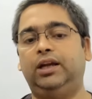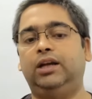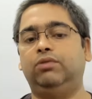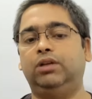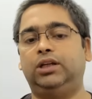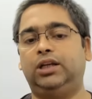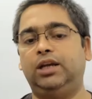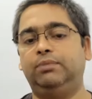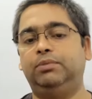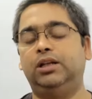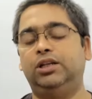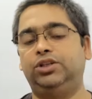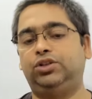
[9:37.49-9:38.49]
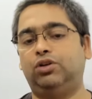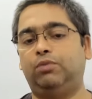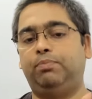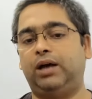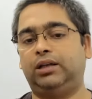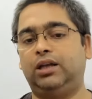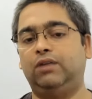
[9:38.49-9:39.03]
It will keep the list of
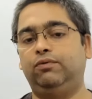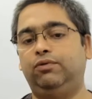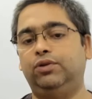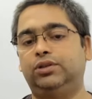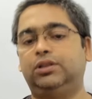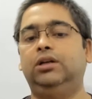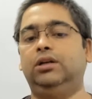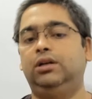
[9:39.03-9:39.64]
parking floors.